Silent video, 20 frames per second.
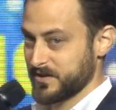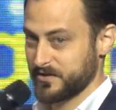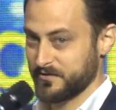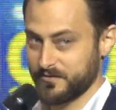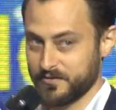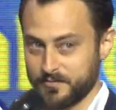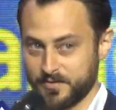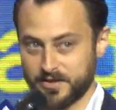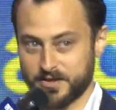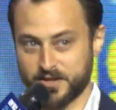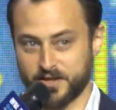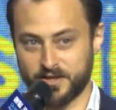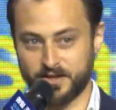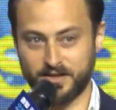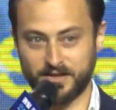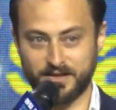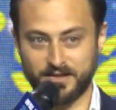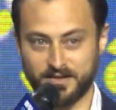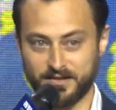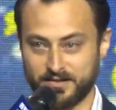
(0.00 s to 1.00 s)
you very much
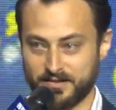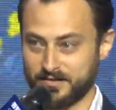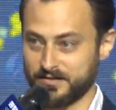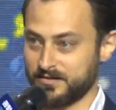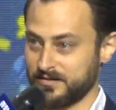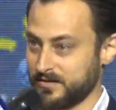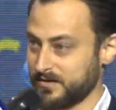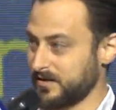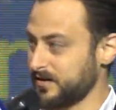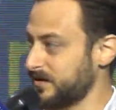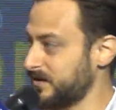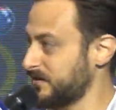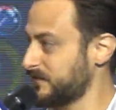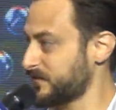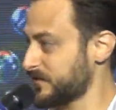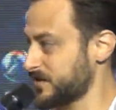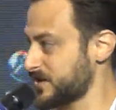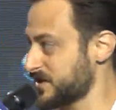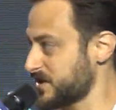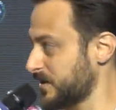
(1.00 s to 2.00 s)
for
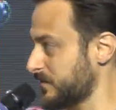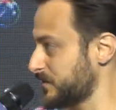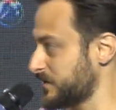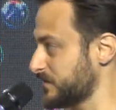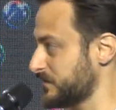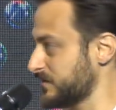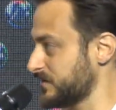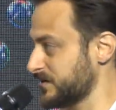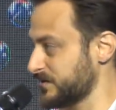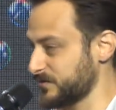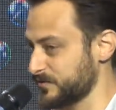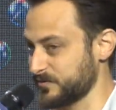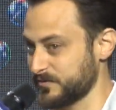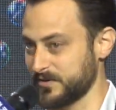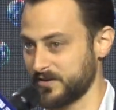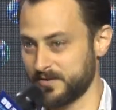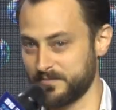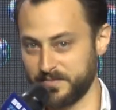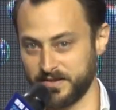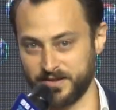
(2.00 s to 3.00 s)
this opportunity
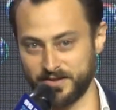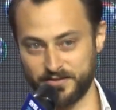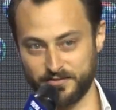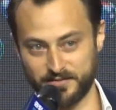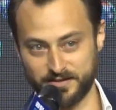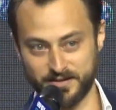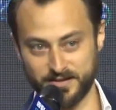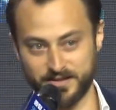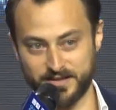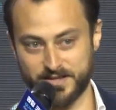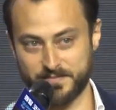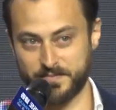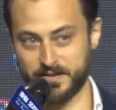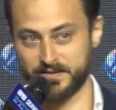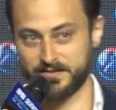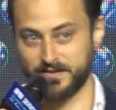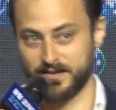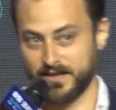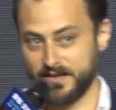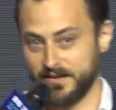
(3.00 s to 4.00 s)
to be here and
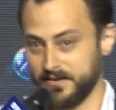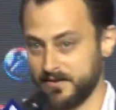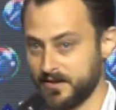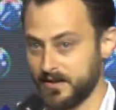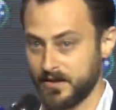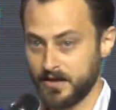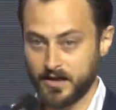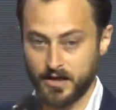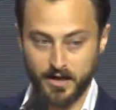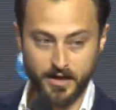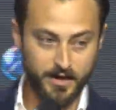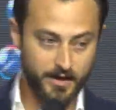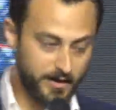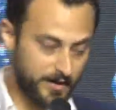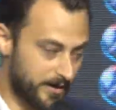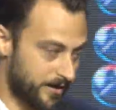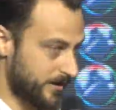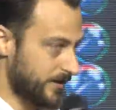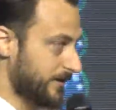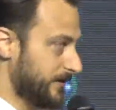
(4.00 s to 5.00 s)
speak today.
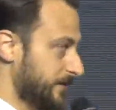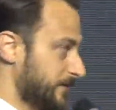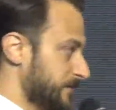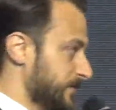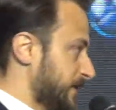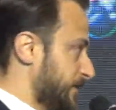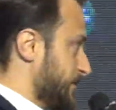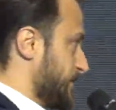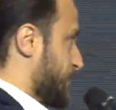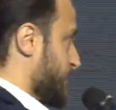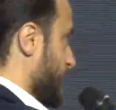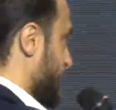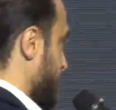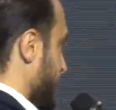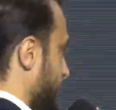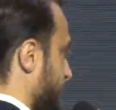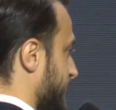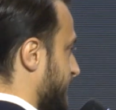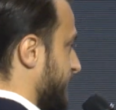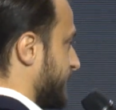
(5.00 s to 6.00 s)
Let me just
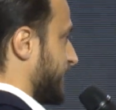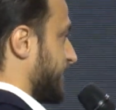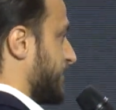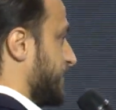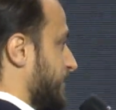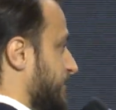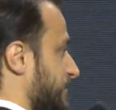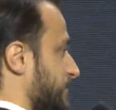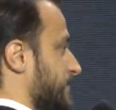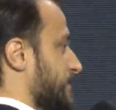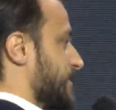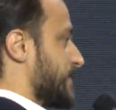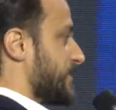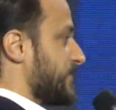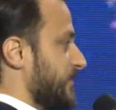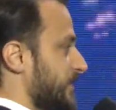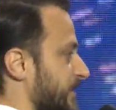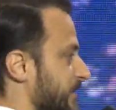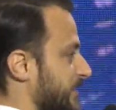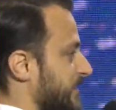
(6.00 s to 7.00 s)
get the clicker
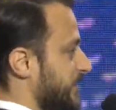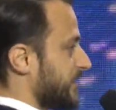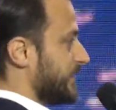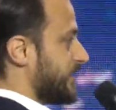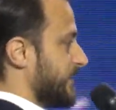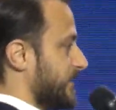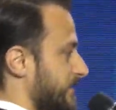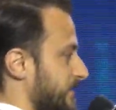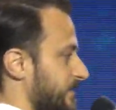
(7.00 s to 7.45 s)
so I can